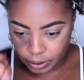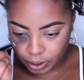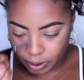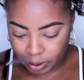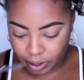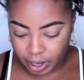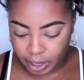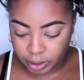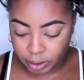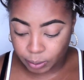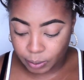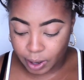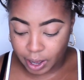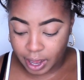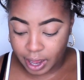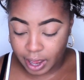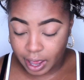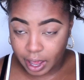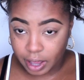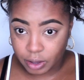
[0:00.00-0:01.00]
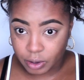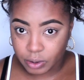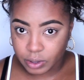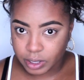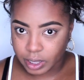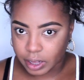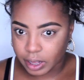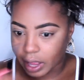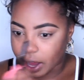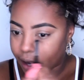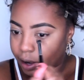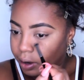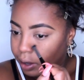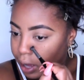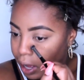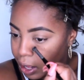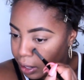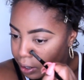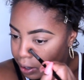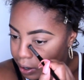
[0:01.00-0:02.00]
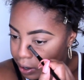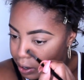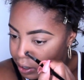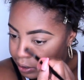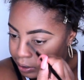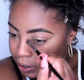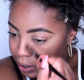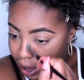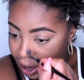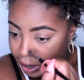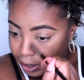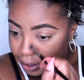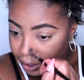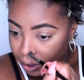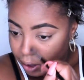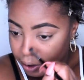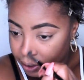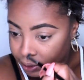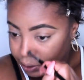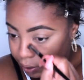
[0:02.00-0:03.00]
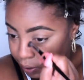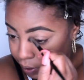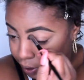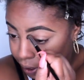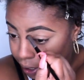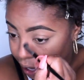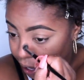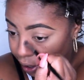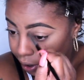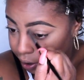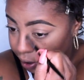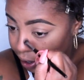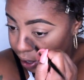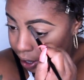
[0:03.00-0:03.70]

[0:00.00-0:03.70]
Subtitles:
So that's why I use the lighter colors and also a lighter